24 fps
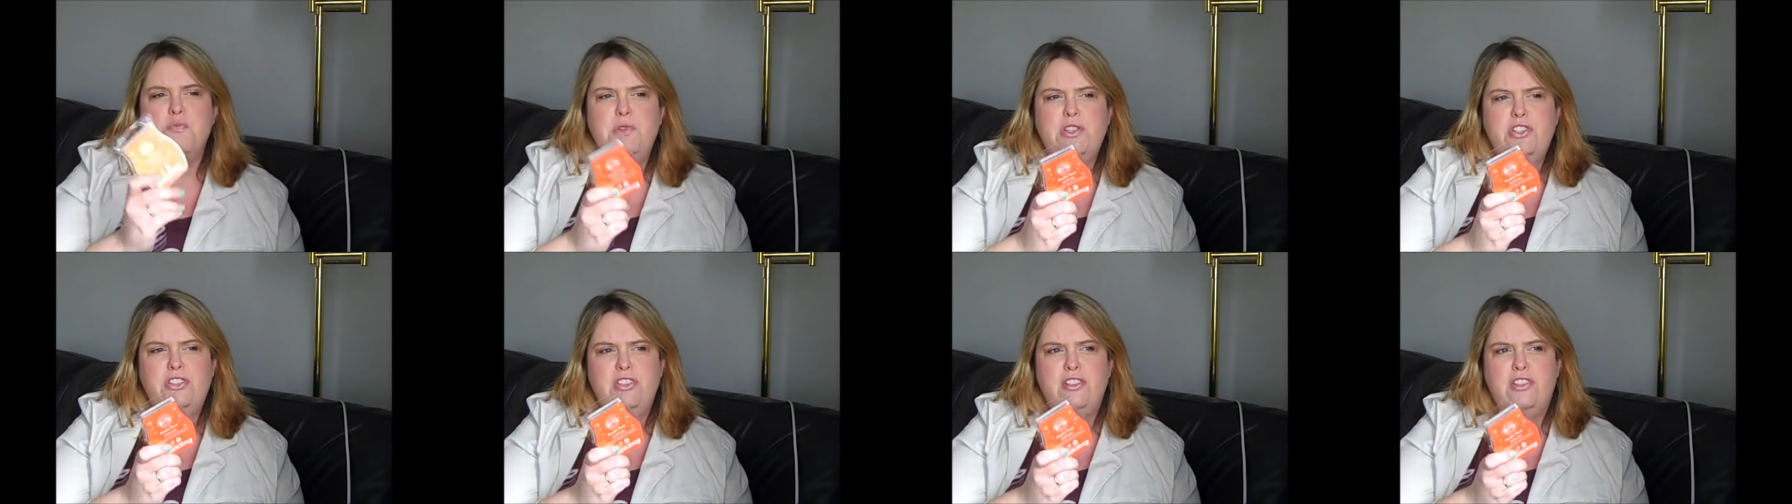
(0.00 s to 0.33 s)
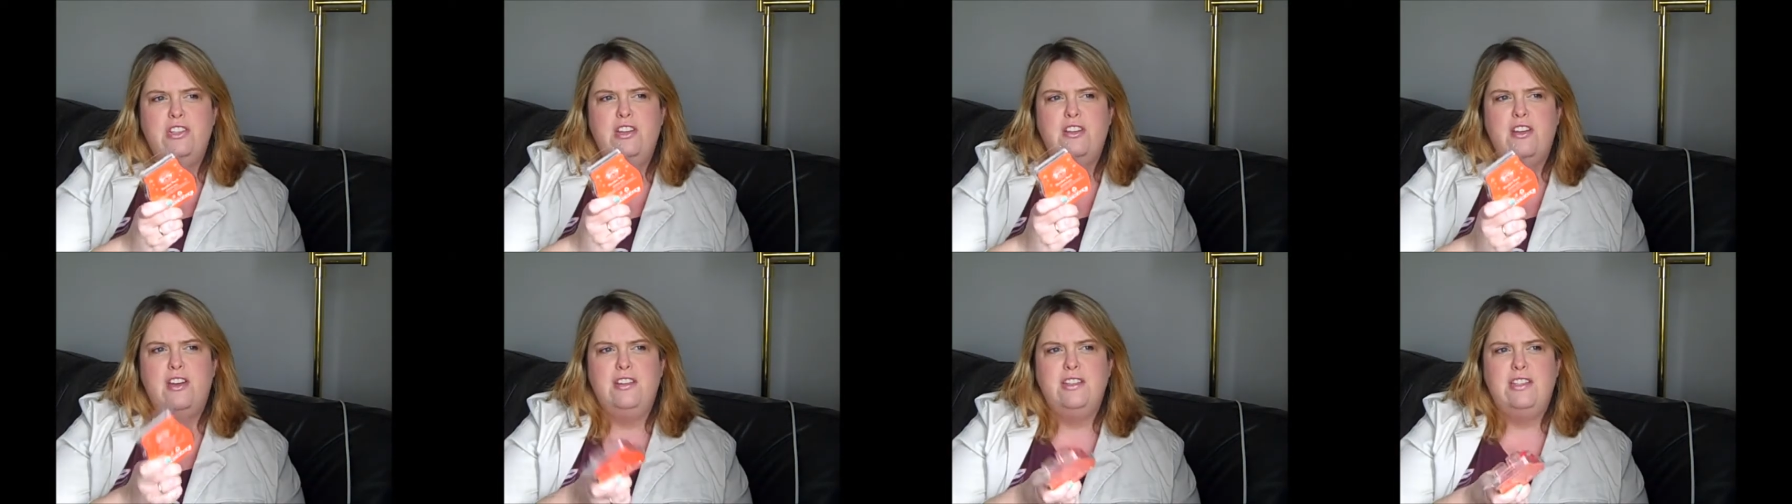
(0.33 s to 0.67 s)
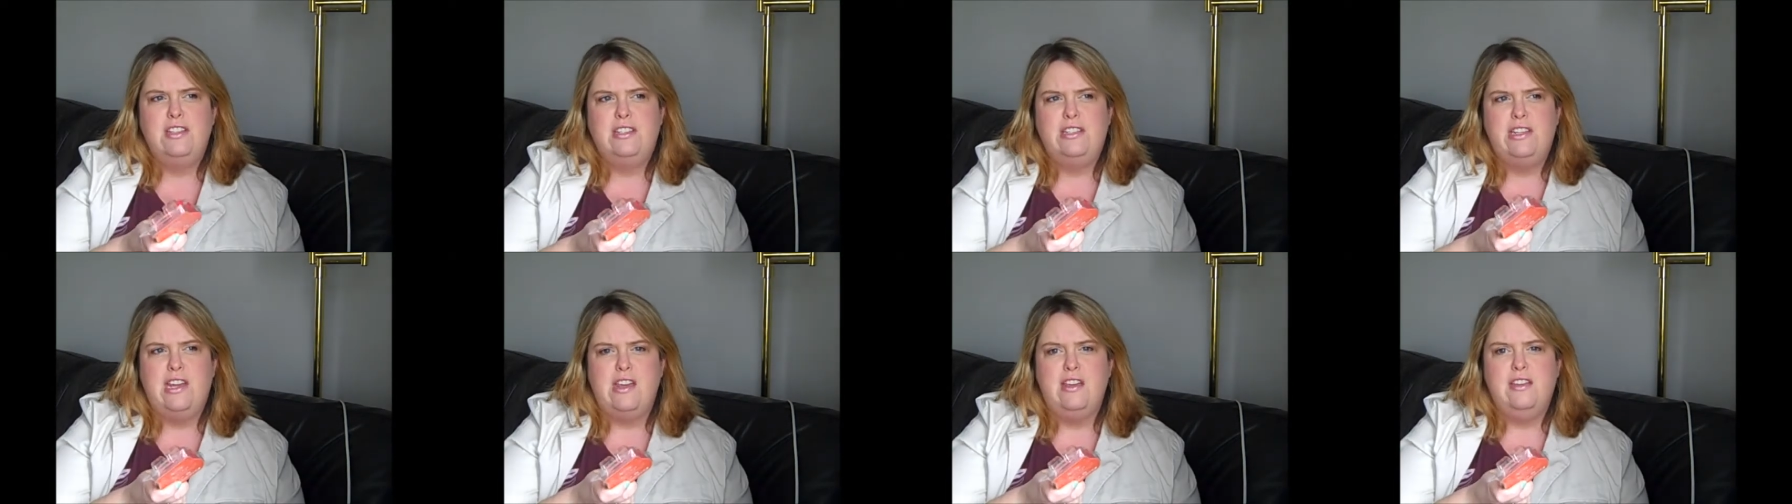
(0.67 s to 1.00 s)
been to the United
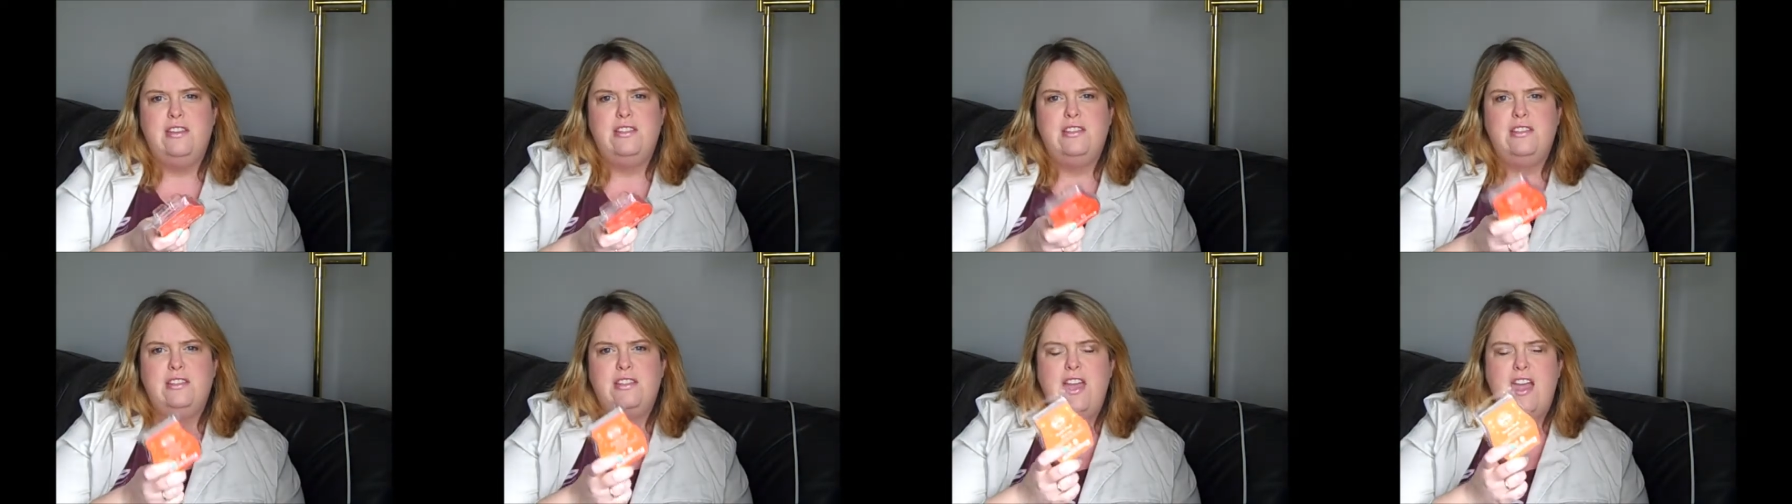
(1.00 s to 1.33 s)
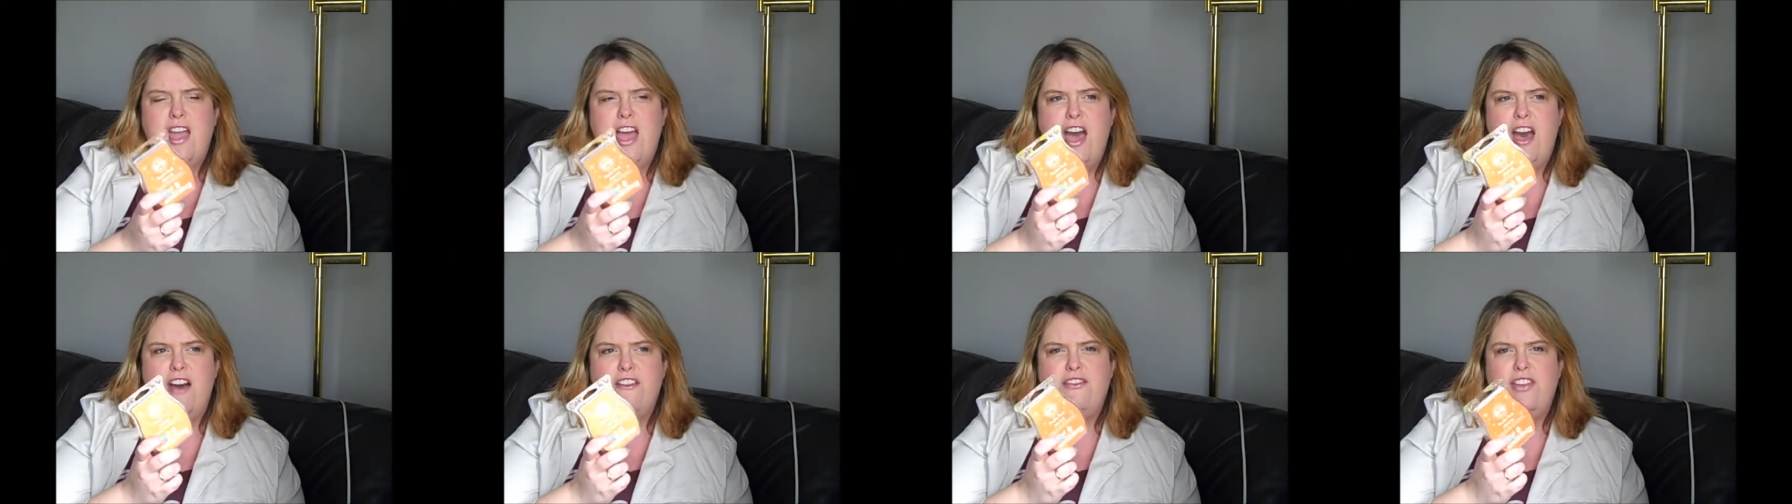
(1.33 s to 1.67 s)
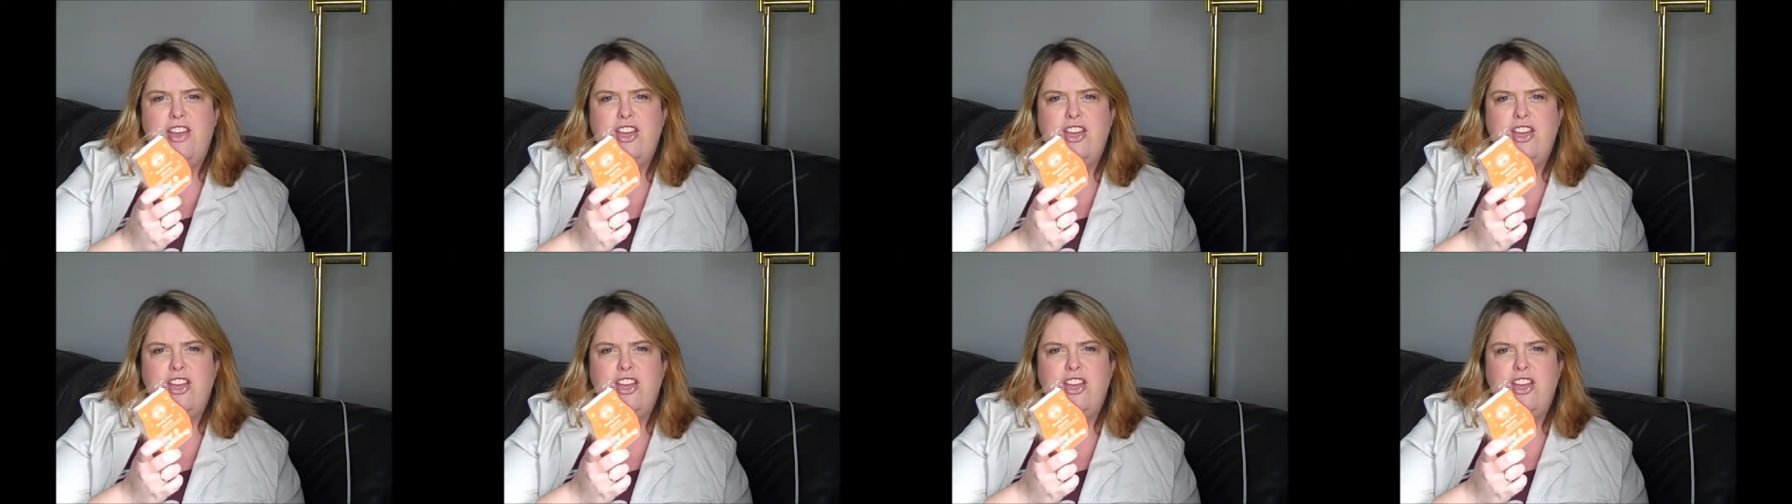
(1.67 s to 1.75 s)
States, they have